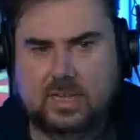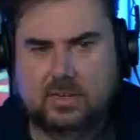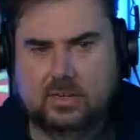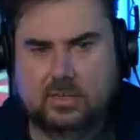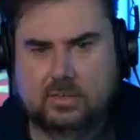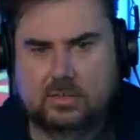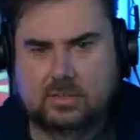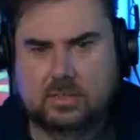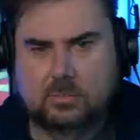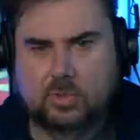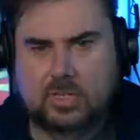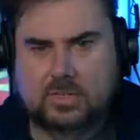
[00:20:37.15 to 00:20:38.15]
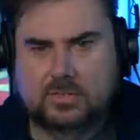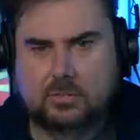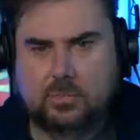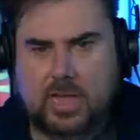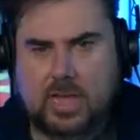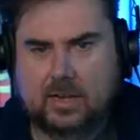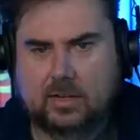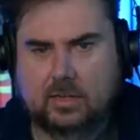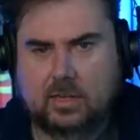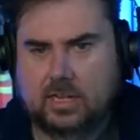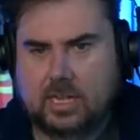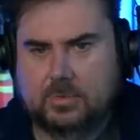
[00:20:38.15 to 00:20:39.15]
that, and someone answered back,
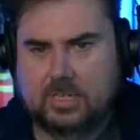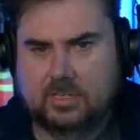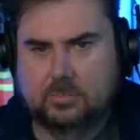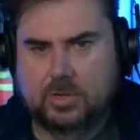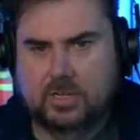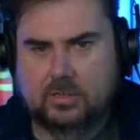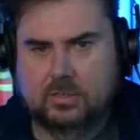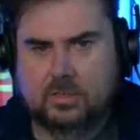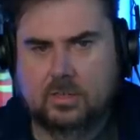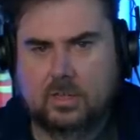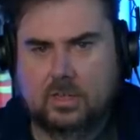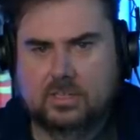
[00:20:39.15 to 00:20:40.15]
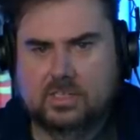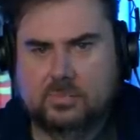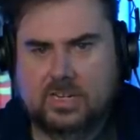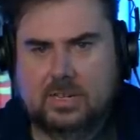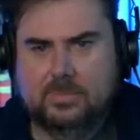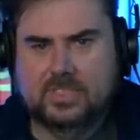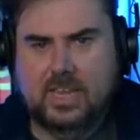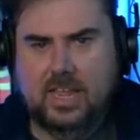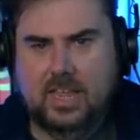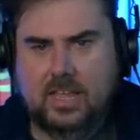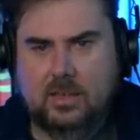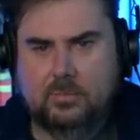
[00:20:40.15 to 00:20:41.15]
and I kept hitting the button. He said, "My name's
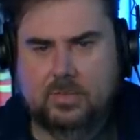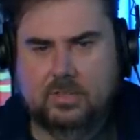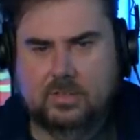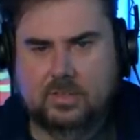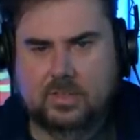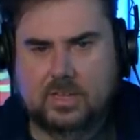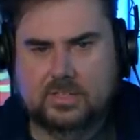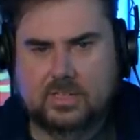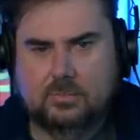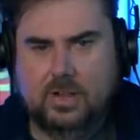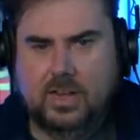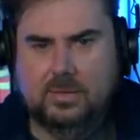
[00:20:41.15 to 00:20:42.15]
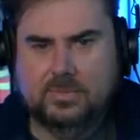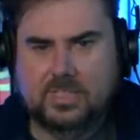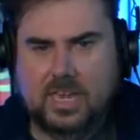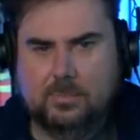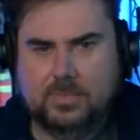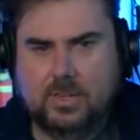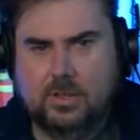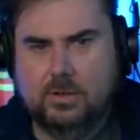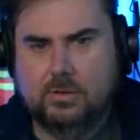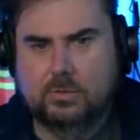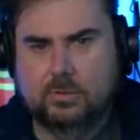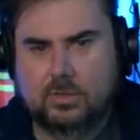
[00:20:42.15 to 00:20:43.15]
Sam," and then the other guy said, "My name's Sam
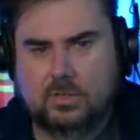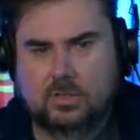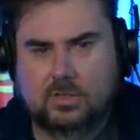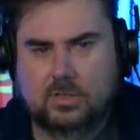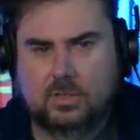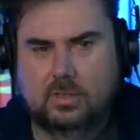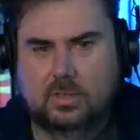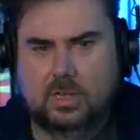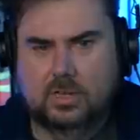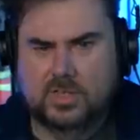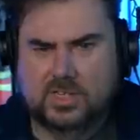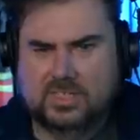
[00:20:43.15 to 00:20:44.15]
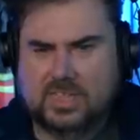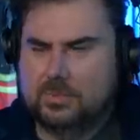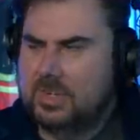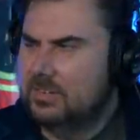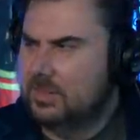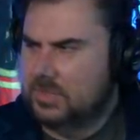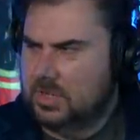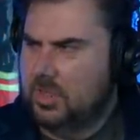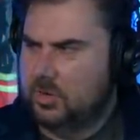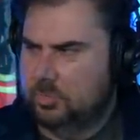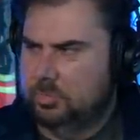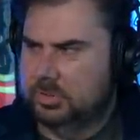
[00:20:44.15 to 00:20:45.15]
too." And I was like, does that mean there's
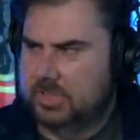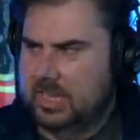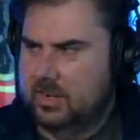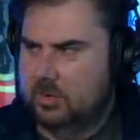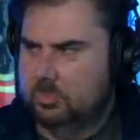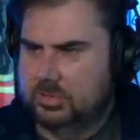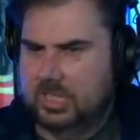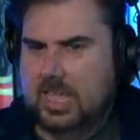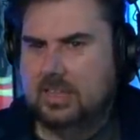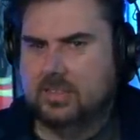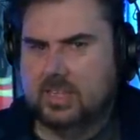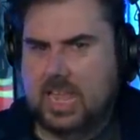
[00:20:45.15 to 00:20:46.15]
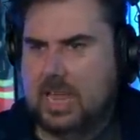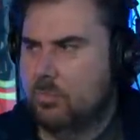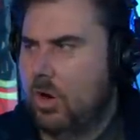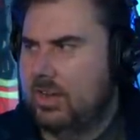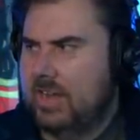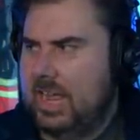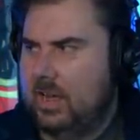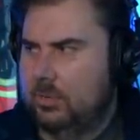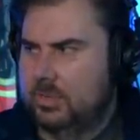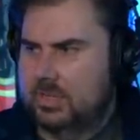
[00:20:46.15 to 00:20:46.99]
another player playing the game right now